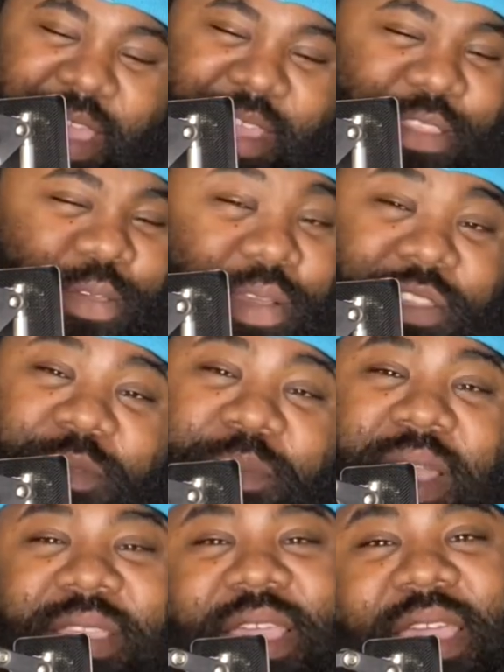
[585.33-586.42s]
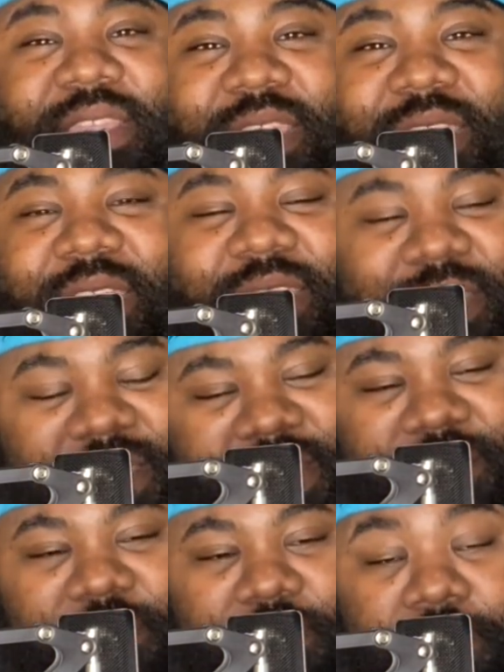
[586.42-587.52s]
Doing too much ass nigga.
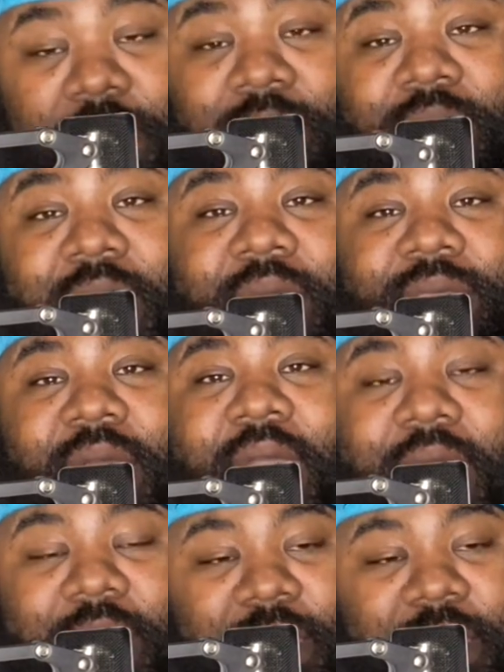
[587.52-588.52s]
But he's a nice guy.